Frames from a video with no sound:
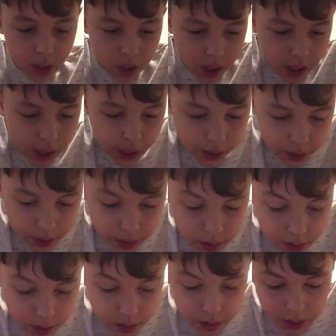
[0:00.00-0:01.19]
I
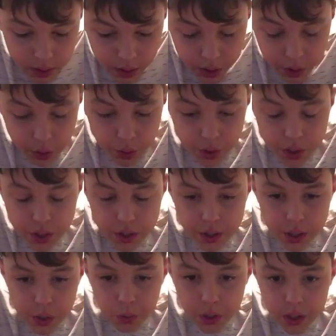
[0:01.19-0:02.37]
used
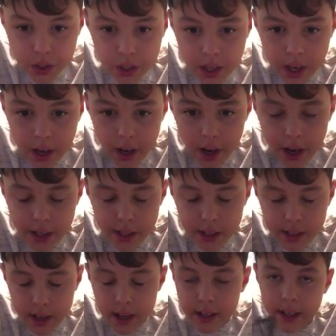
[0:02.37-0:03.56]
this once and I did
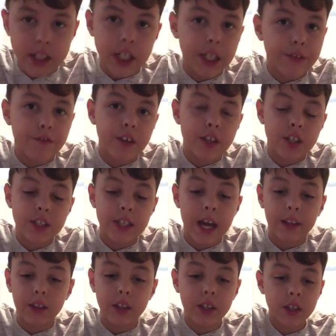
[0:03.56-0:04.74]
not catch any fish,
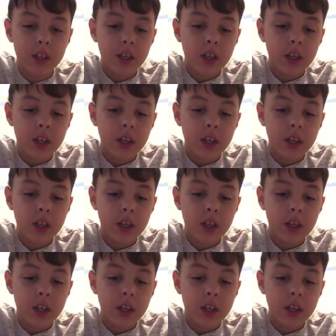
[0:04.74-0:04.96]
sadly,